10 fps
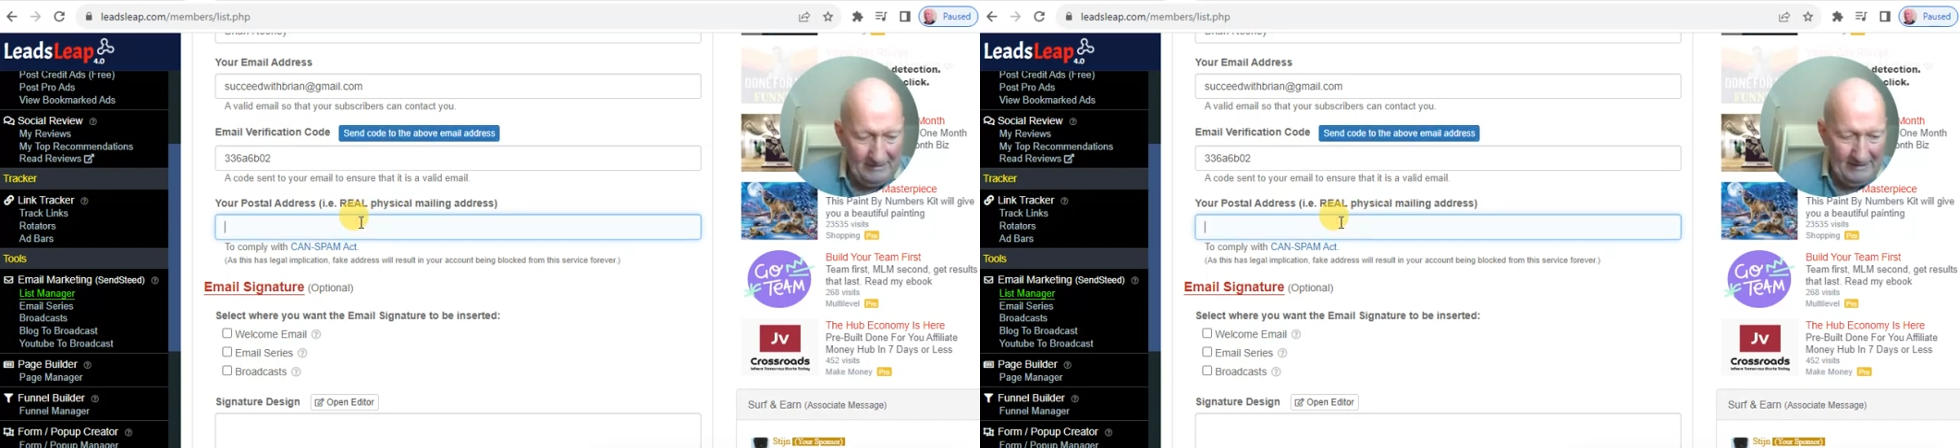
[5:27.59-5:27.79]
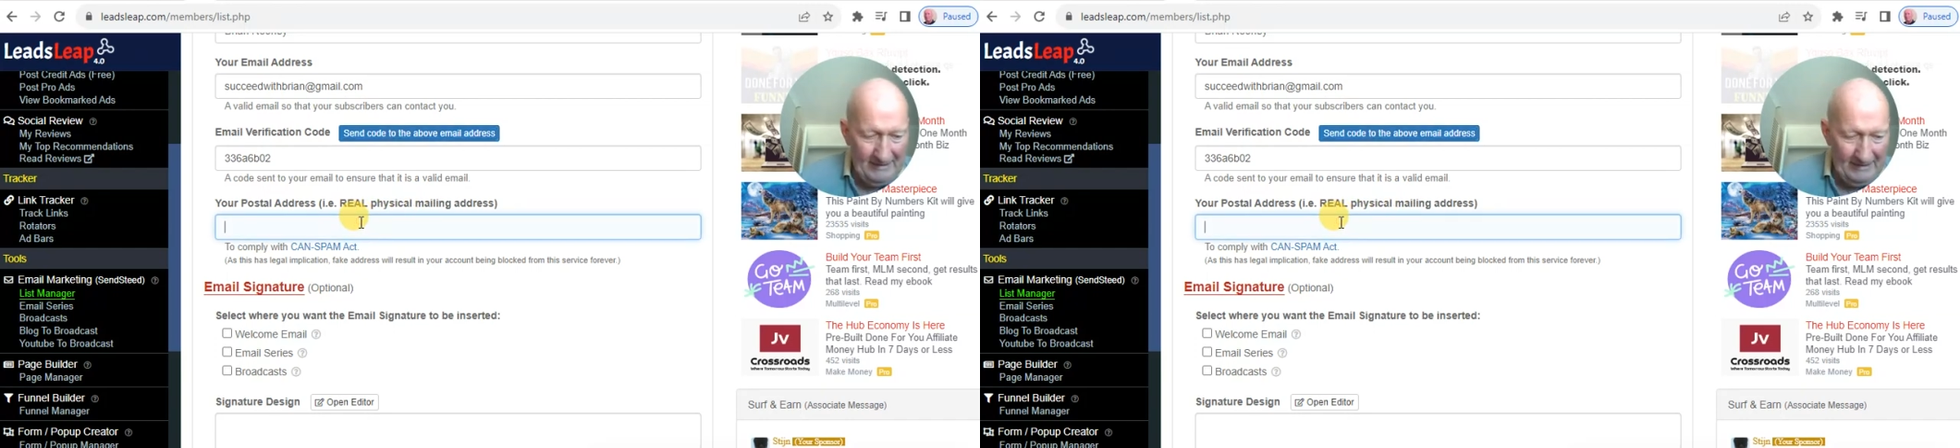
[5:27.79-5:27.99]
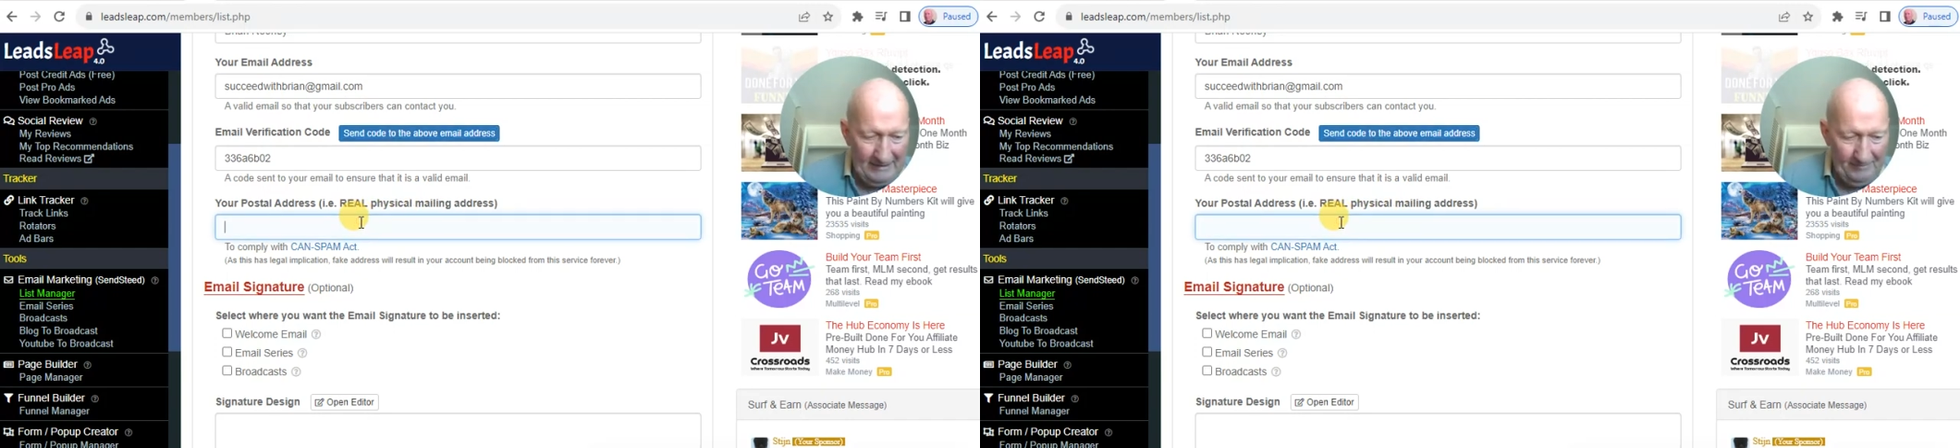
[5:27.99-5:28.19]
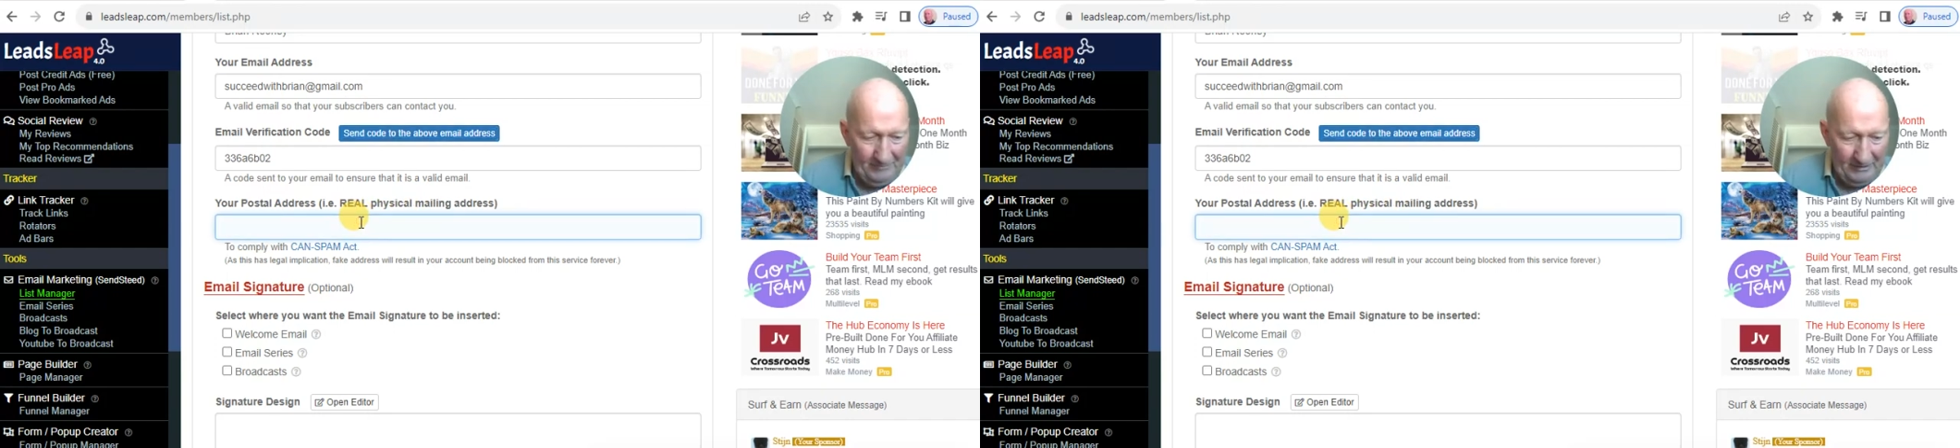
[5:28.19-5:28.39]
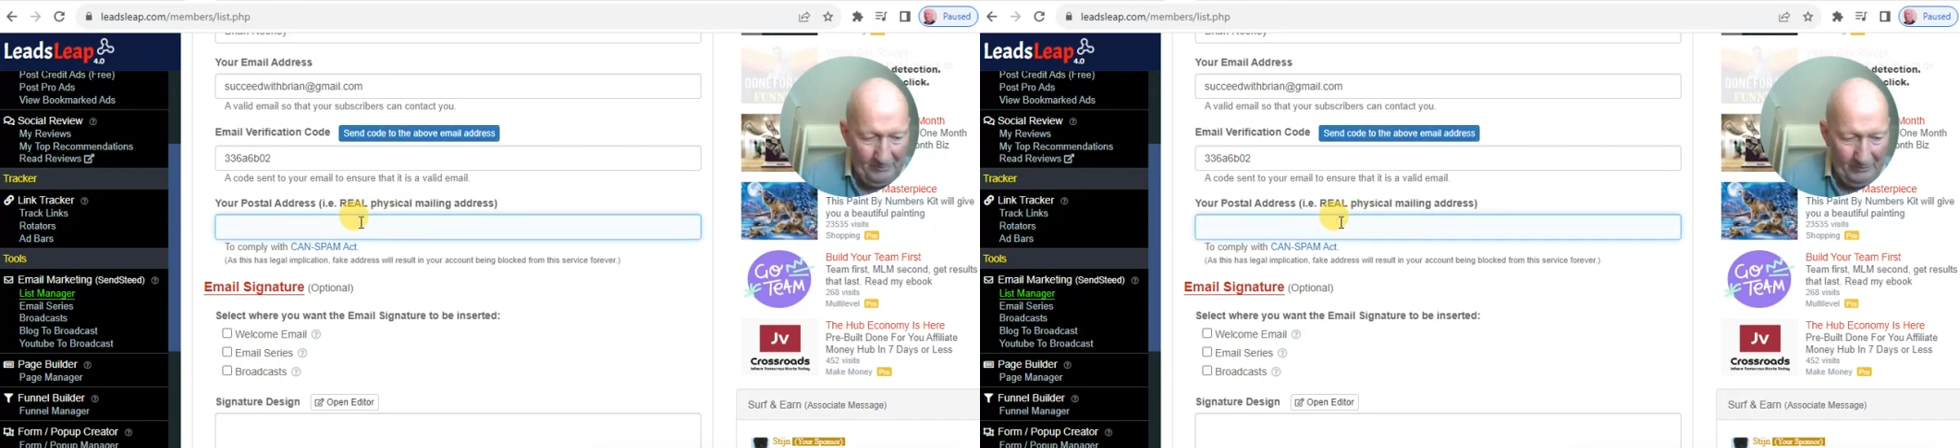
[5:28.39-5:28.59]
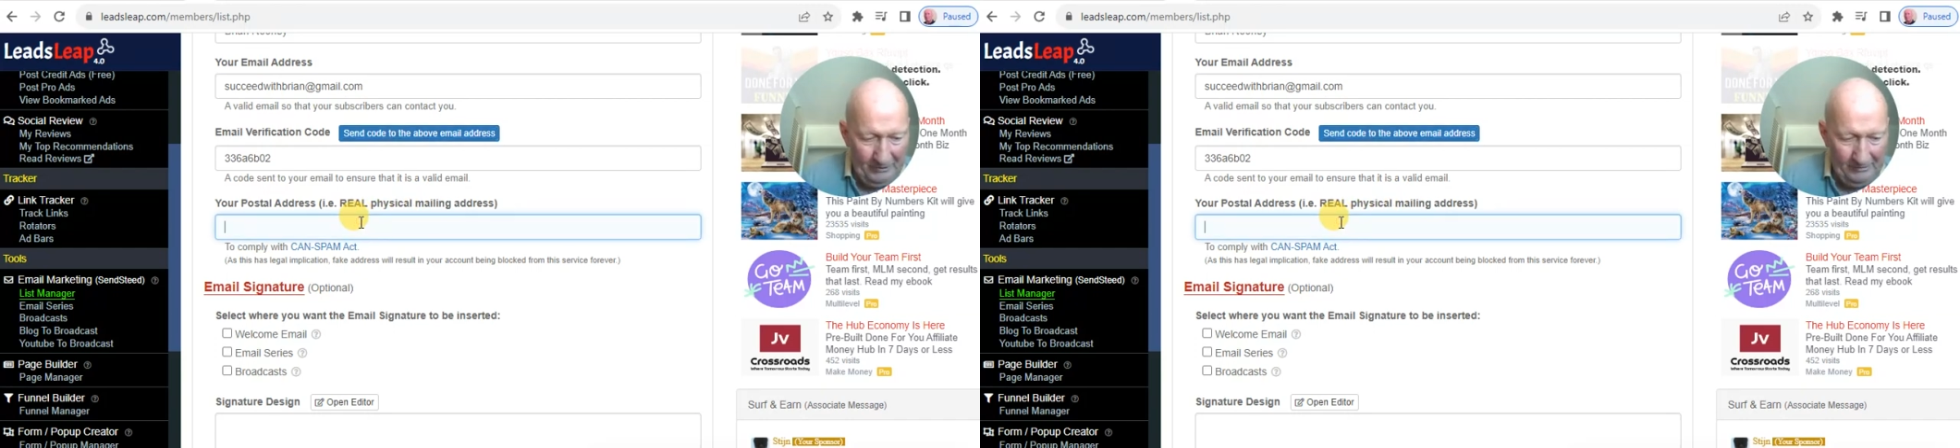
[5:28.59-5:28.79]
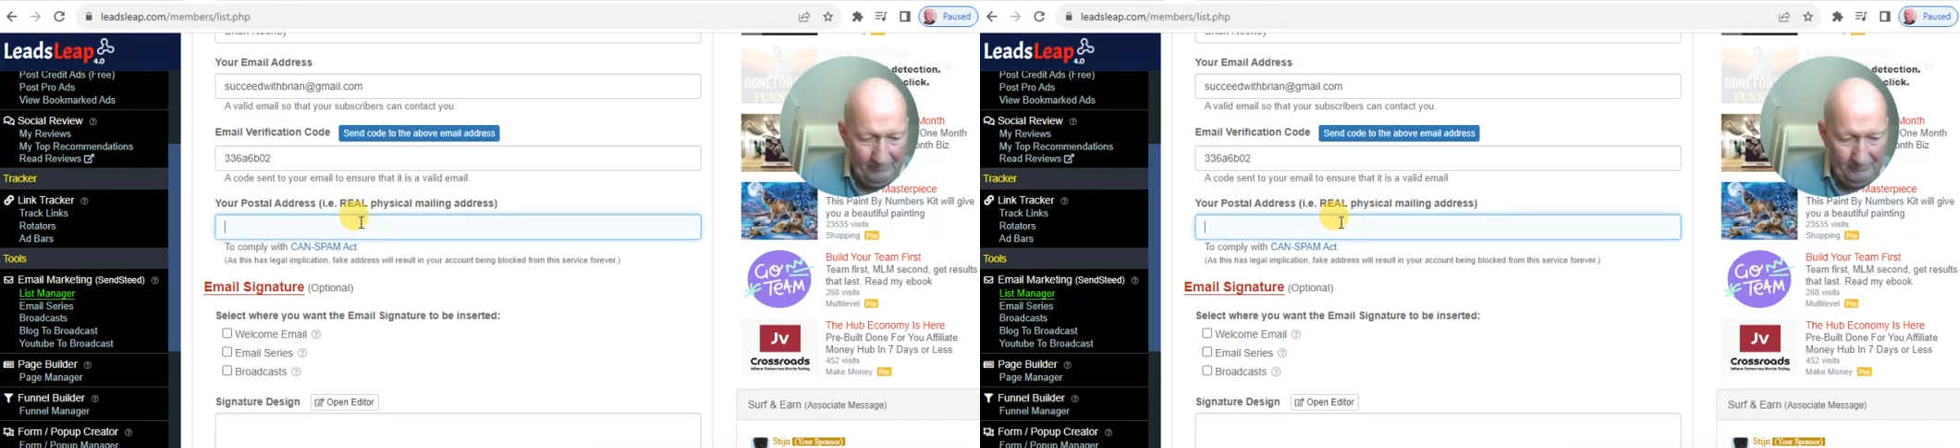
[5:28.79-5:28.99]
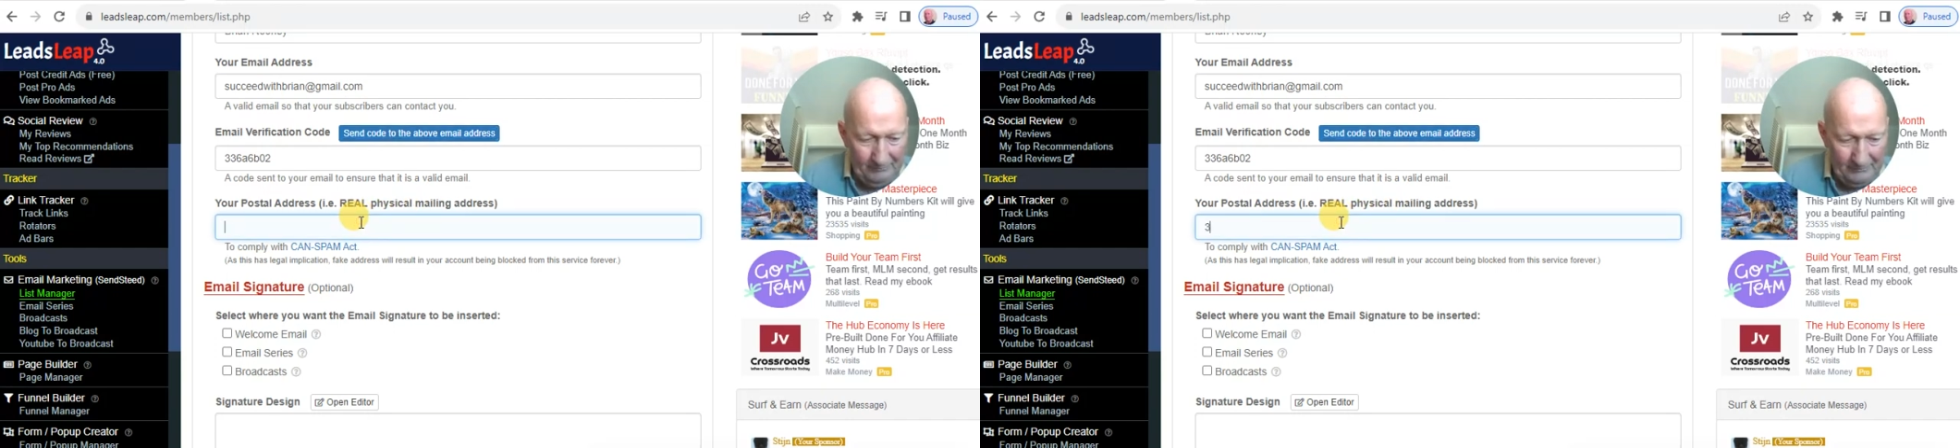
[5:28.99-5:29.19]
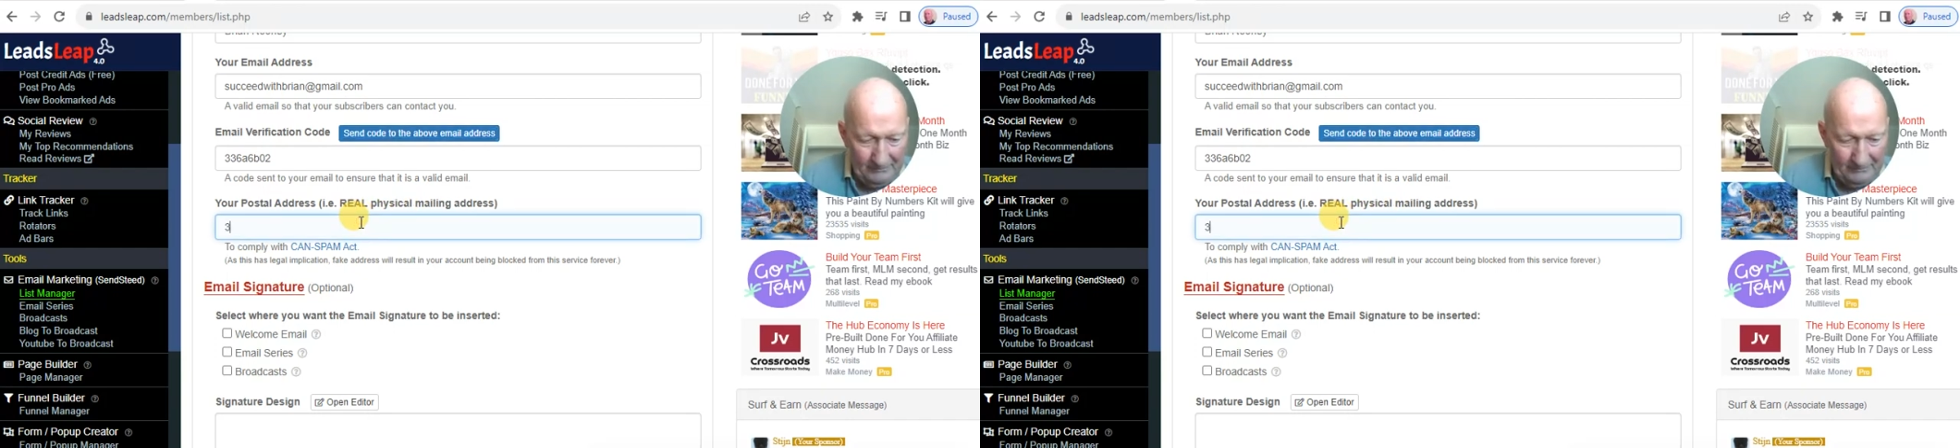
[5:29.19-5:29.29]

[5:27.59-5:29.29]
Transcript: you can put in